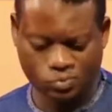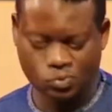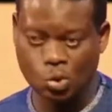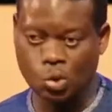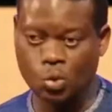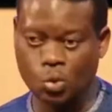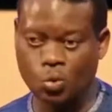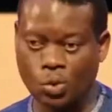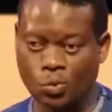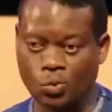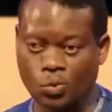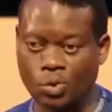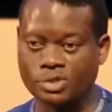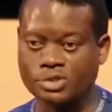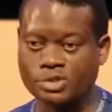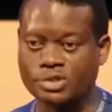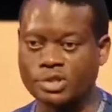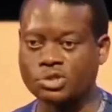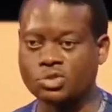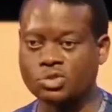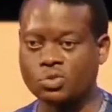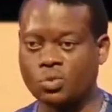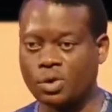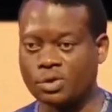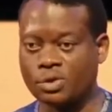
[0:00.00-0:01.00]
We
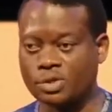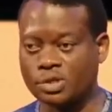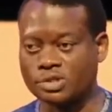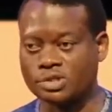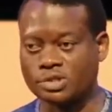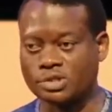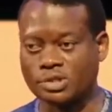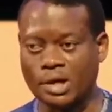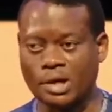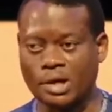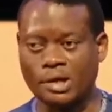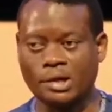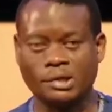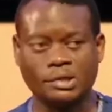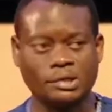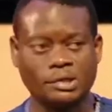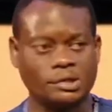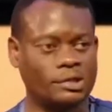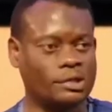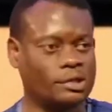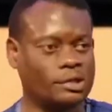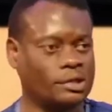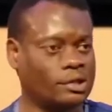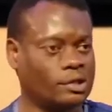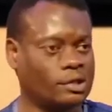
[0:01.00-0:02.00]
wanted to
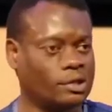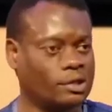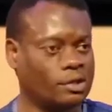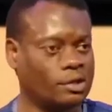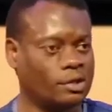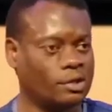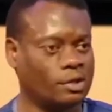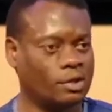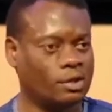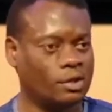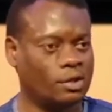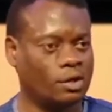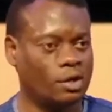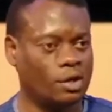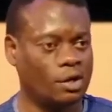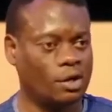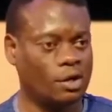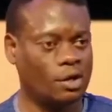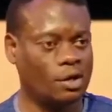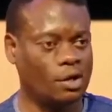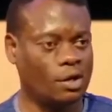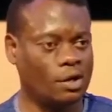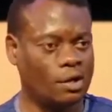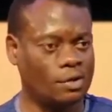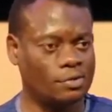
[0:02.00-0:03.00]
understand
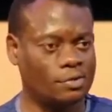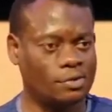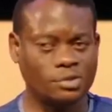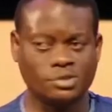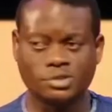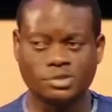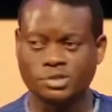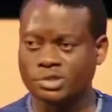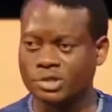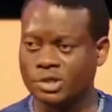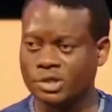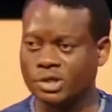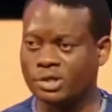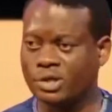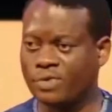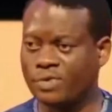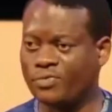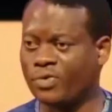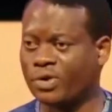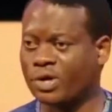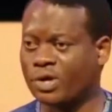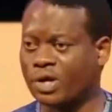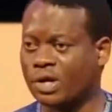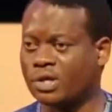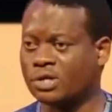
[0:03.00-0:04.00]
the
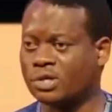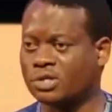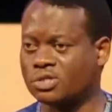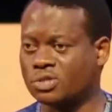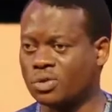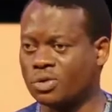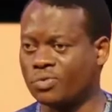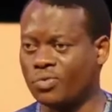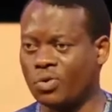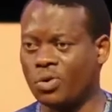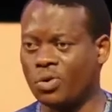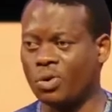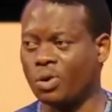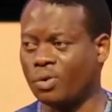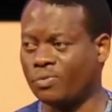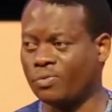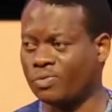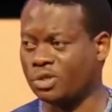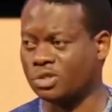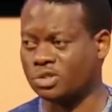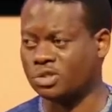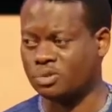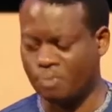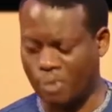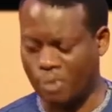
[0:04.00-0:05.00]
significance of all of
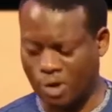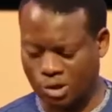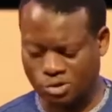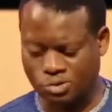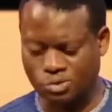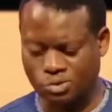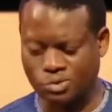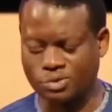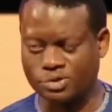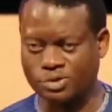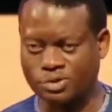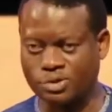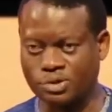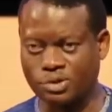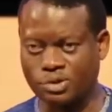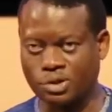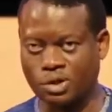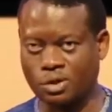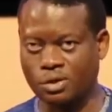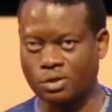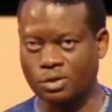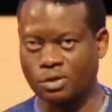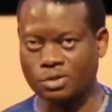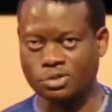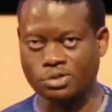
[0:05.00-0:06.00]
these battles in
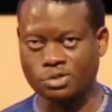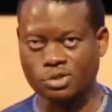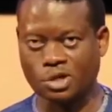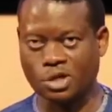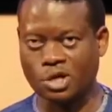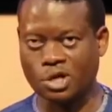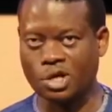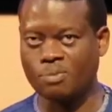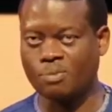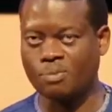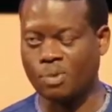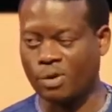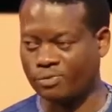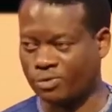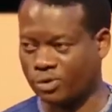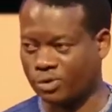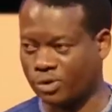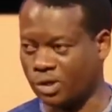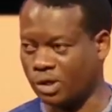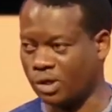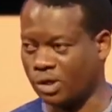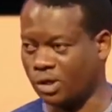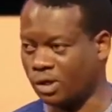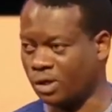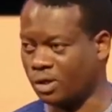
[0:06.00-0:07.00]
the scheme of
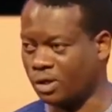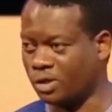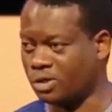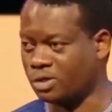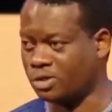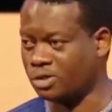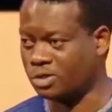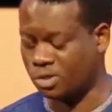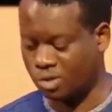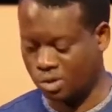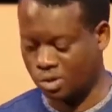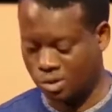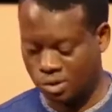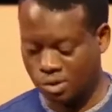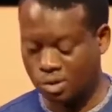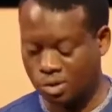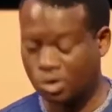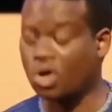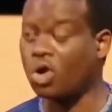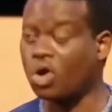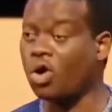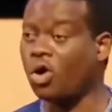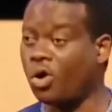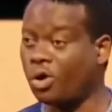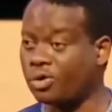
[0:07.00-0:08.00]
things
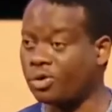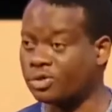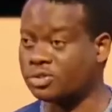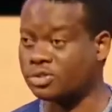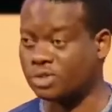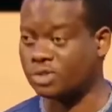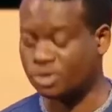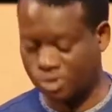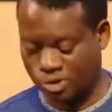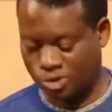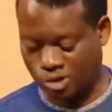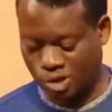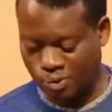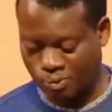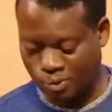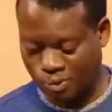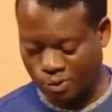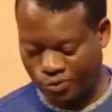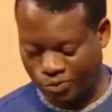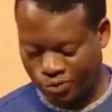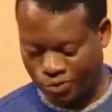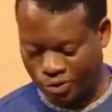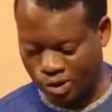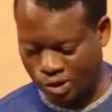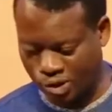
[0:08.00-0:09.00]
God's scheme
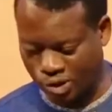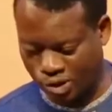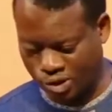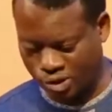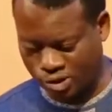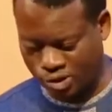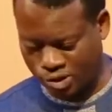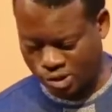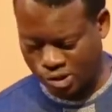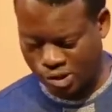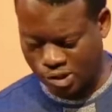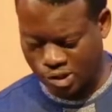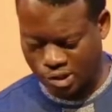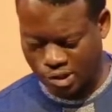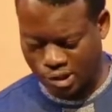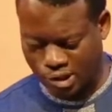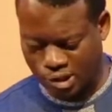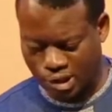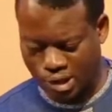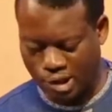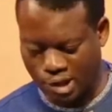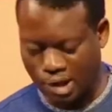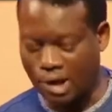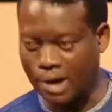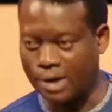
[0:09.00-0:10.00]
of things,
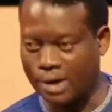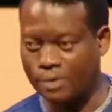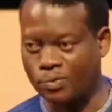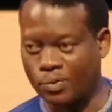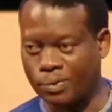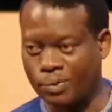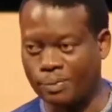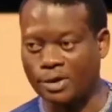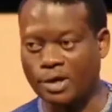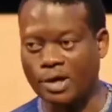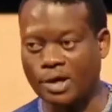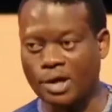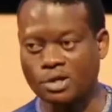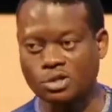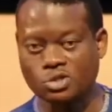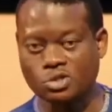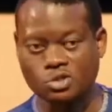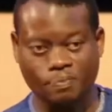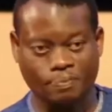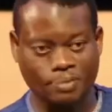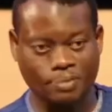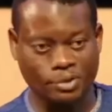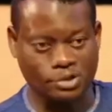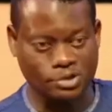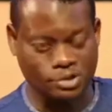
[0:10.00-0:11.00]
and we began
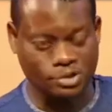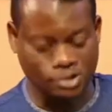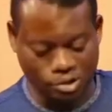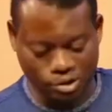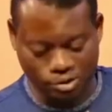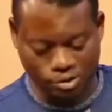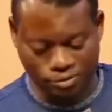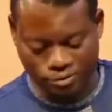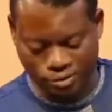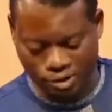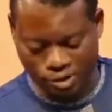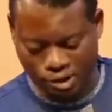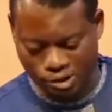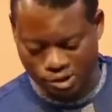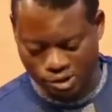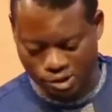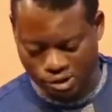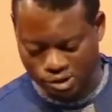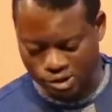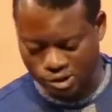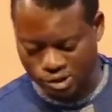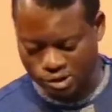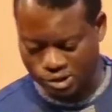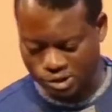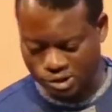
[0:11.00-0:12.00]
to perceive that
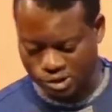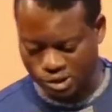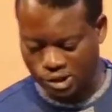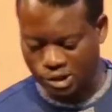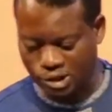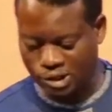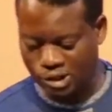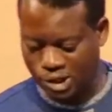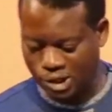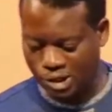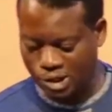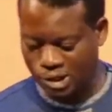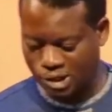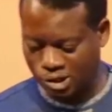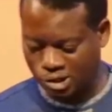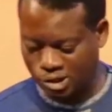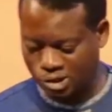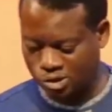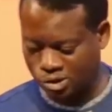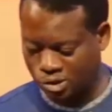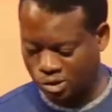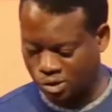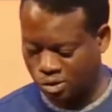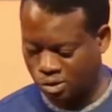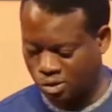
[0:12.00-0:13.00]
it is the
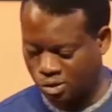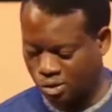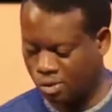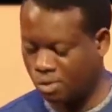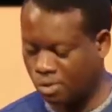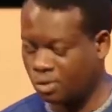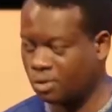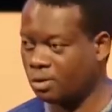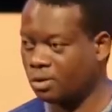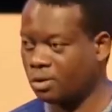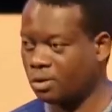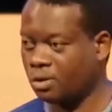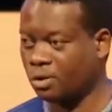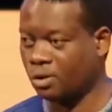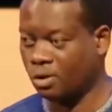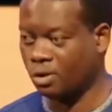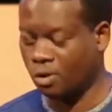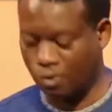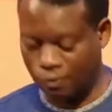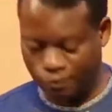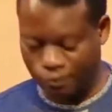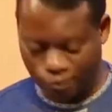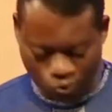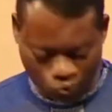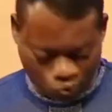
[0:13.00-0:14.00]
age
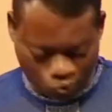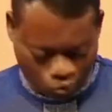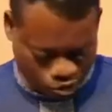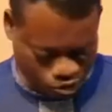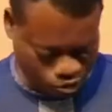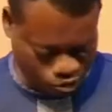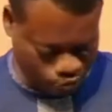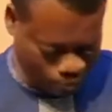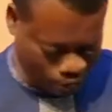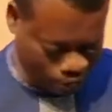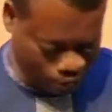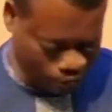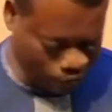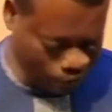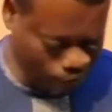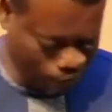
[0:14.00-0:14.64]
of the watchman.